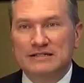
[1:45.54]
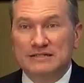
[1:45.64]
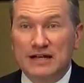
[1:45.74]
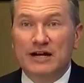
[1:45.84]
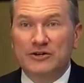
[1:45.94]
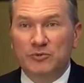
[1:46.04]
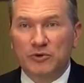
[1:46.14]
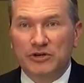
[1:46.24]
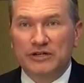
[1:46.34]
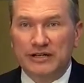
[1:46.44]
desire to
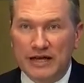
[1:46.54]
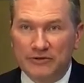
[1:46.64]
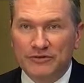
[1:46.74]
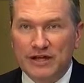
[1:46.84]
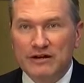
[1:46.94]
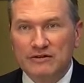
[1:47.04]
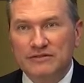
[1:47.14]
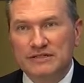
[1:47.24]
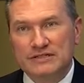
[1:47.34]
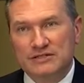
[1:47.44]
work in healthcare,
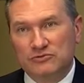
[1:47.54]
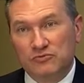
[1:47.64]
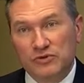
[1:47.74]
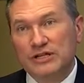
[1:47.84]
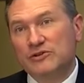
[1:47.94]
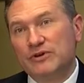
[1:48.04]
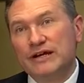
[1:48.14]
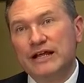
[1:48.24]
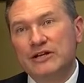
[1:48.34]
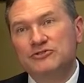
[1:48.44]
this is a really
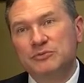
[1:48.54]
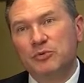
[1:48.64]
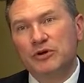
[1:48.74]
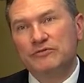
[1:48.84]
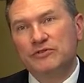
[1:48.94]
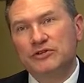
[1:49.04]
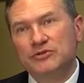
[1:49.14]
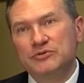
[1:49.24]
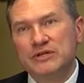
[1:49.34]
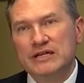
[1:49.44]
great entry point for
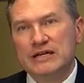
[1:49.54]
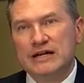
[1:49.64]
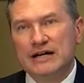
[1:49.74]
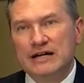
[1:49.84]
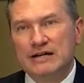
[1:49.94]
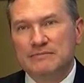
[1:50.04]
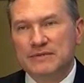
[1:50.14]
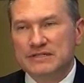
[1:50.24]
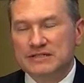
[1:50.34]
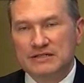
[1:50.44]
you.
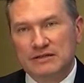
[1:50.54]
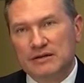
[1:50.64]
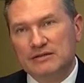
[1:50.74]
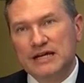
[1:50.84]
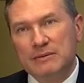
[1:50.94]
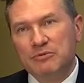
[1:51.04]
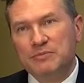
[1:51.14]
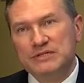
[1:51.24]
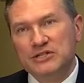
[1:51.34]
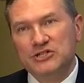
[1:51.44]
Um, this is a, a, type
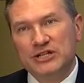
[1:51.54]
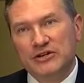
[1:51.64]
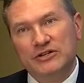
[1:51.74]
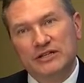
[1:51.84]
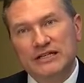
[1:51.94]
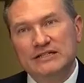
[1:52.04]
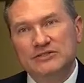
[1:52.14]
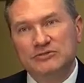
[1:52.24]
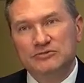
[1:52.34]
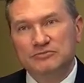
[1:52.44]
of position that could
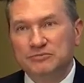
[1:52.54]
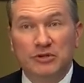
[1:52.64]
lead to you